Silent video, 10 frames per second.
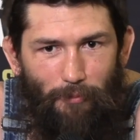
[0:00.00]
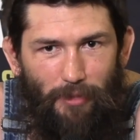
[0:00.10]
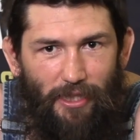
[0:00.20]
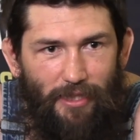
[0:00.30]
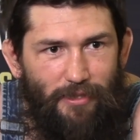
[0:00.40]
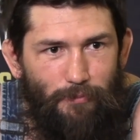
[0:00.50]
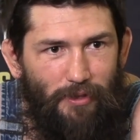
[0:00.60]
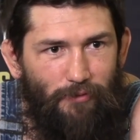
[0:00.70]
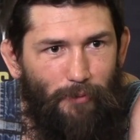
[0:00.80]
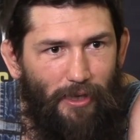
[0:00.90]
I'm going to get some
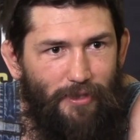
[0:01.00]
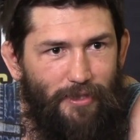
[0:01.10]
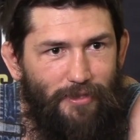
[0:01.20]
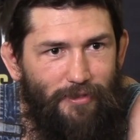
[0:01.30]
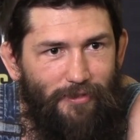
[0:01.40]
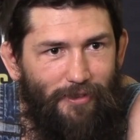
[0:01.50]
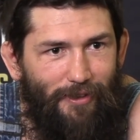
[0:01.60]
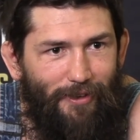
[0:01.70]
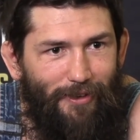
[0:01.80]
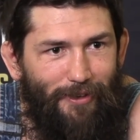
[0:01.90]
beef about this.
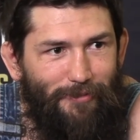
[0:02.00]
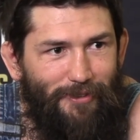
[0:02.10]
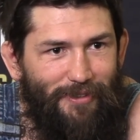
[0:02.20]
Uh,